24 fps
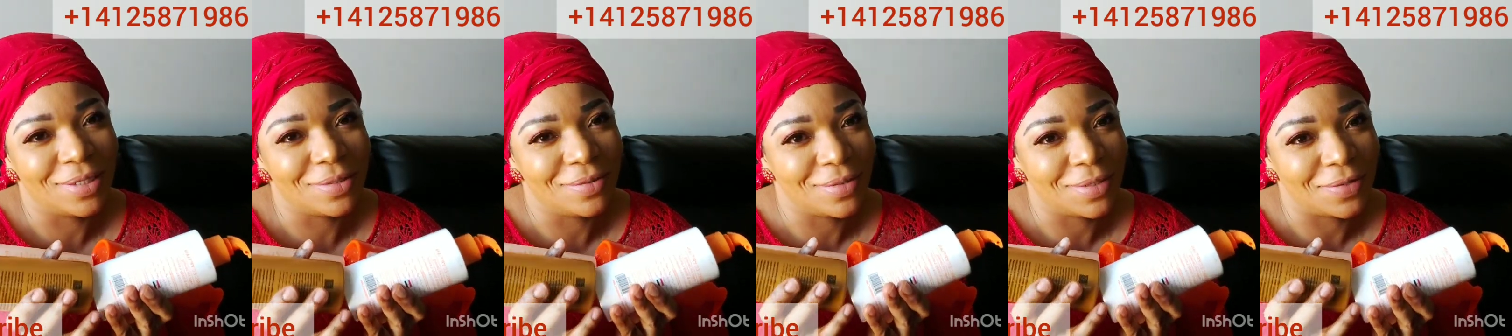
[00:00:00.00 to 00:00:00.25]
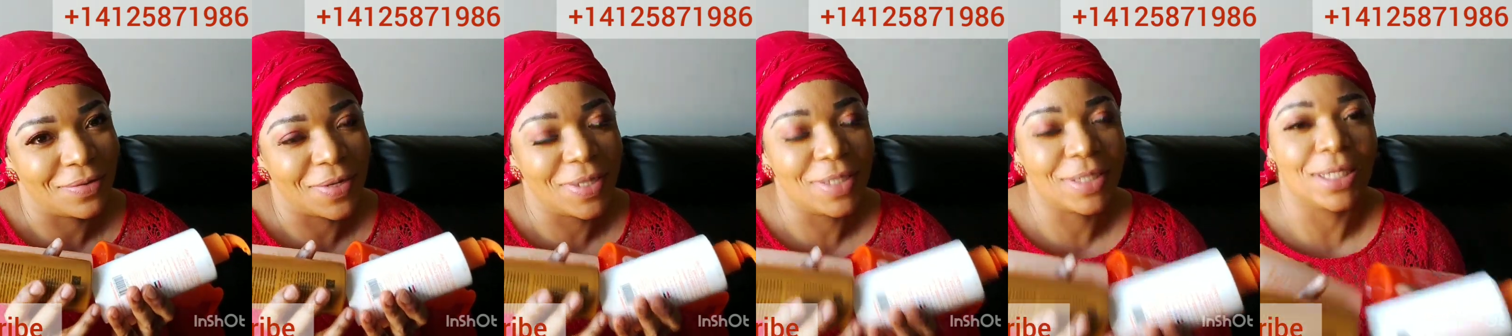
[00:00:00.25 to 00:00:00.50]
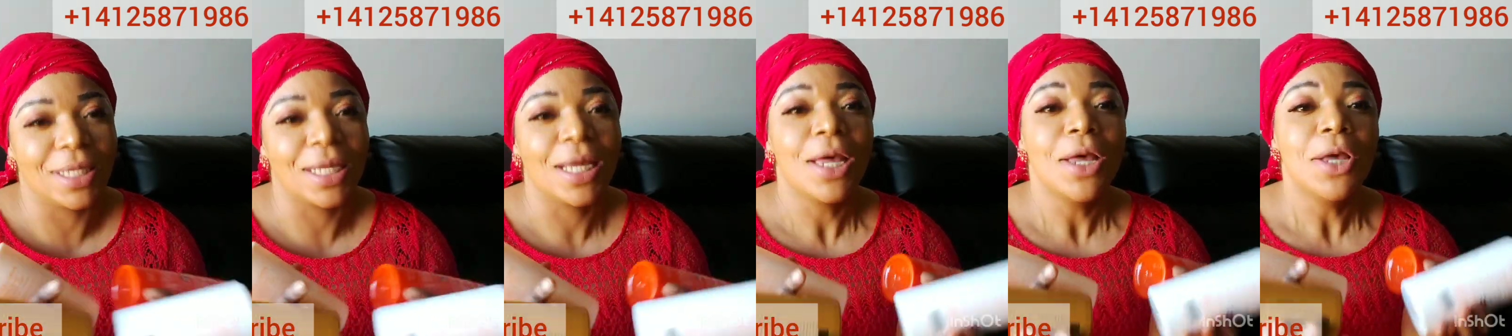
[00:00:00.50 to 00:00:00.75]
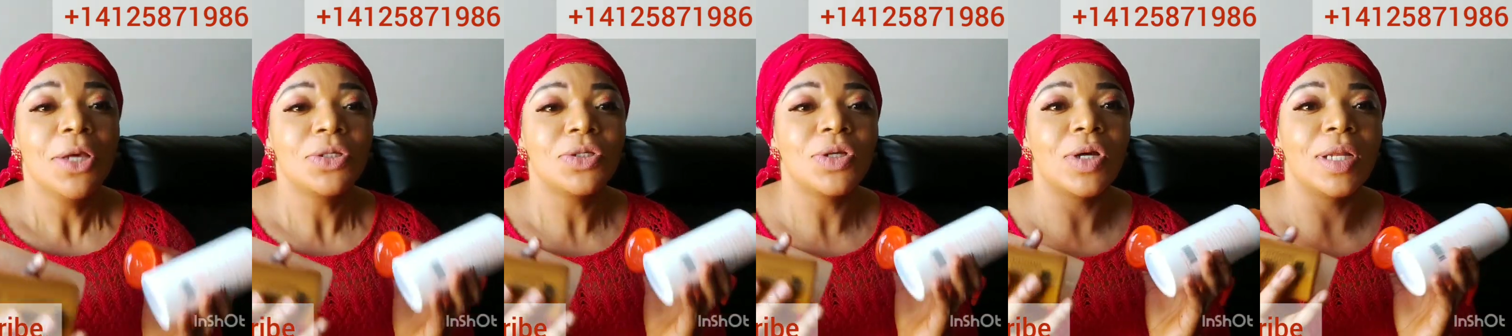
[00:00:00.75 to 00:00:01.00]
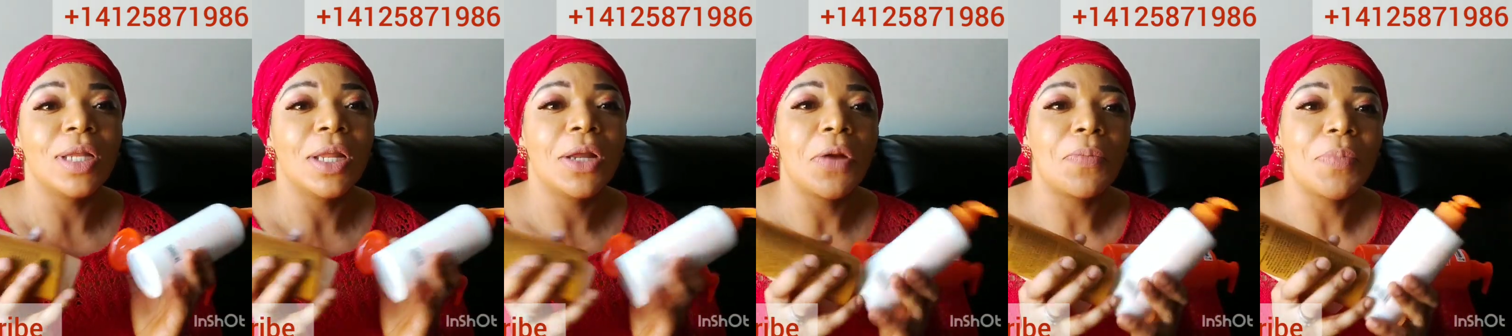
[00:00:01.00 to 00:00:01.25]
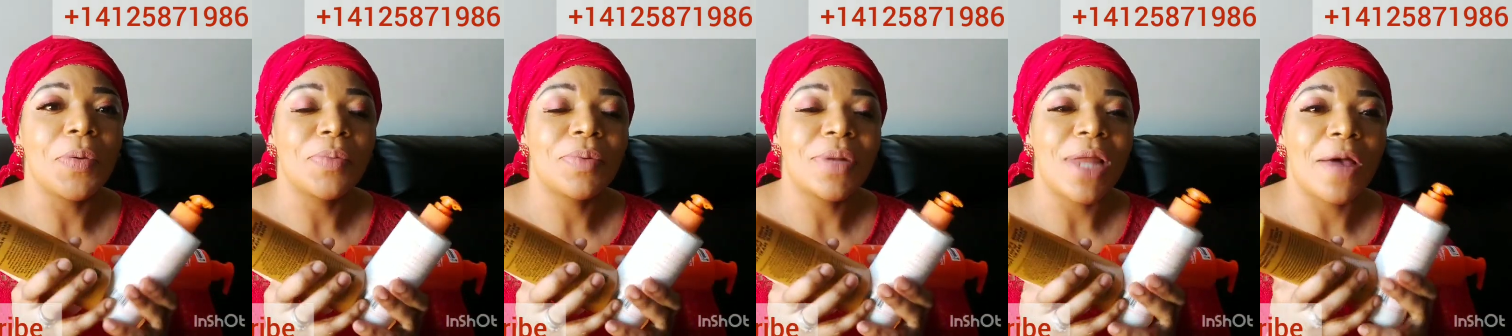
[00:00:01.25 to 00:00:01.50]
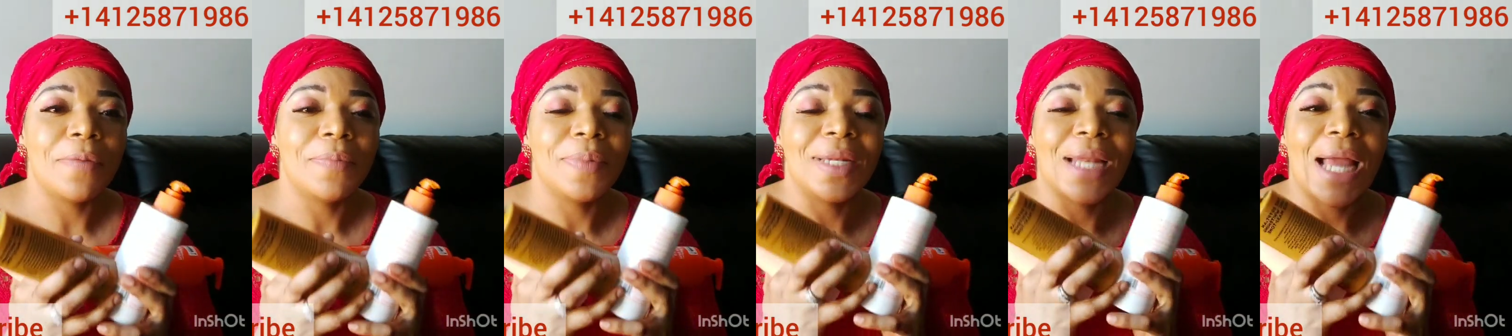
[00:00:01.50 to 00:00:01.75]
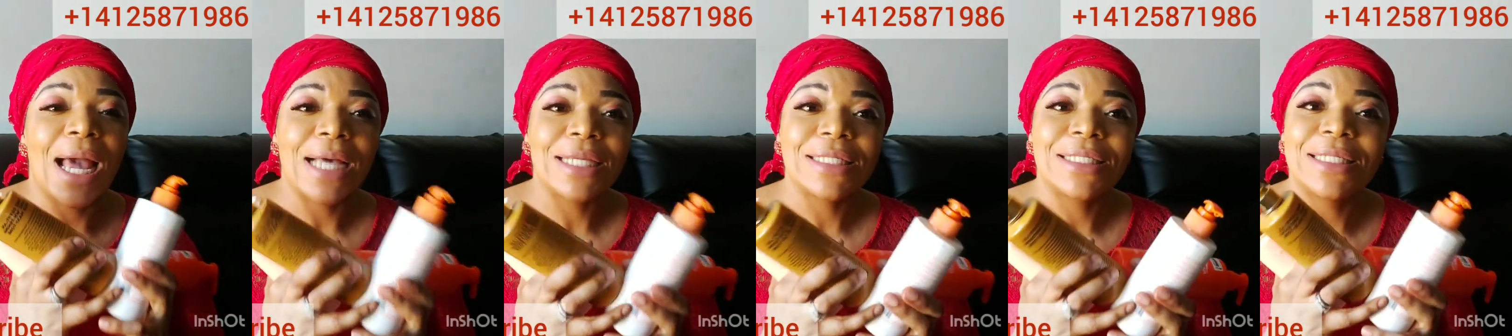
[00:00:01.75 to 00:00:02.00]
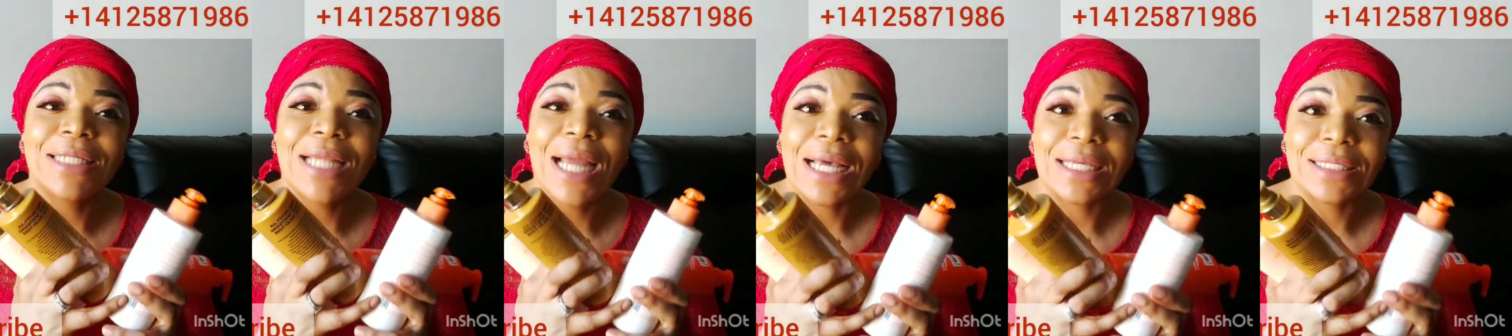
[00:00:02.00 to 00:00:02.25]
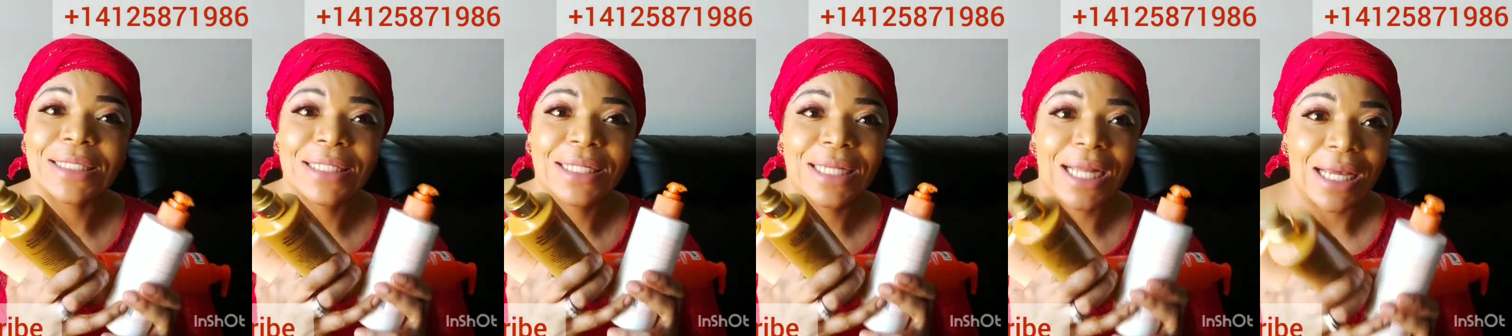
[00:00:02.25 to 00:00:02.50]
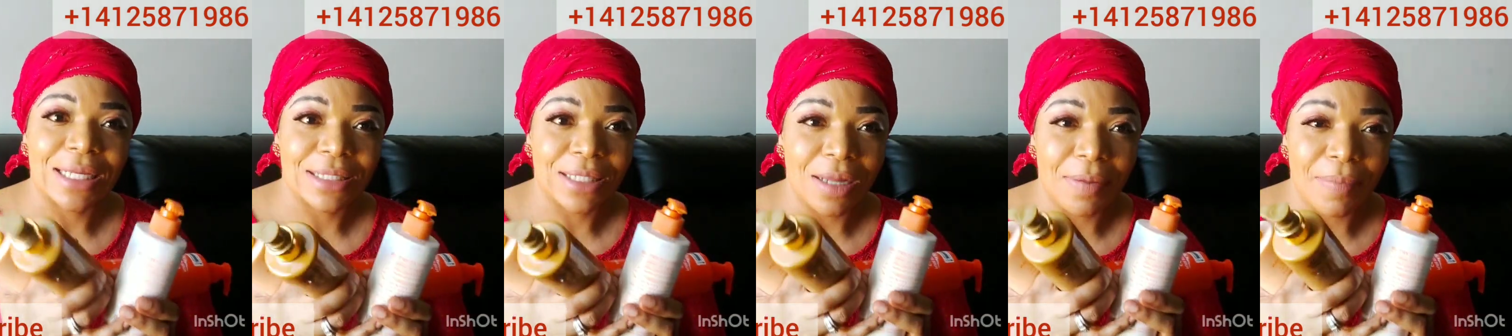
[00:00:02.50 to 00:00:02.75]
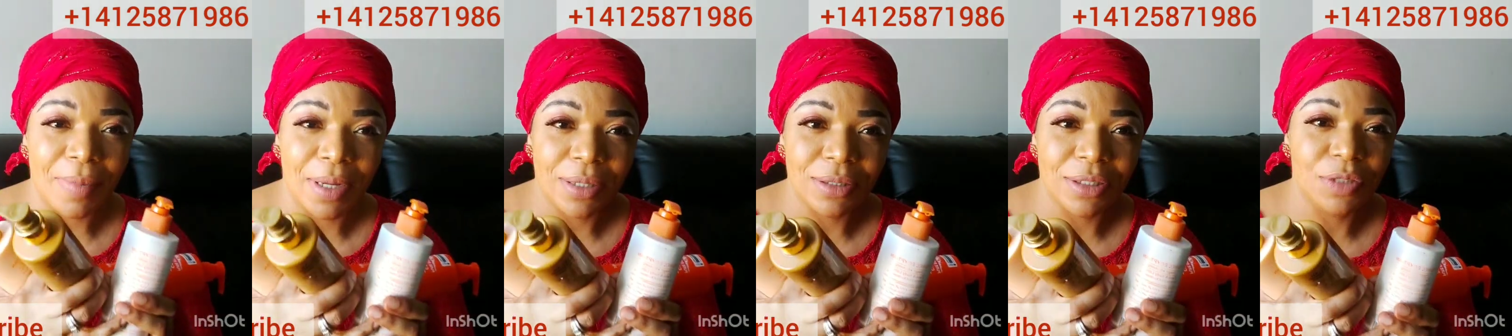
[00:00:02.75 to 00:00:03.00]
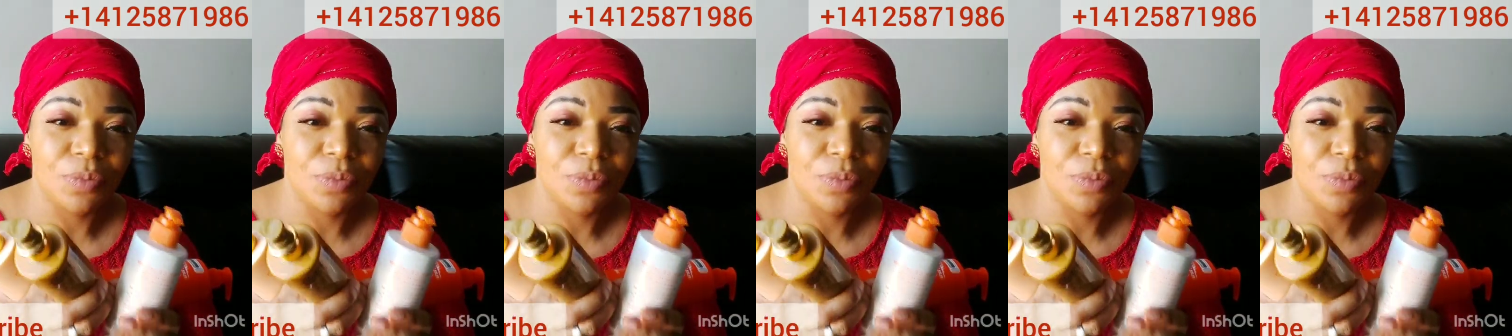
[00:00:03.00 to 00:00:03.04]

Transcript: So a lot of people have been asking about this product.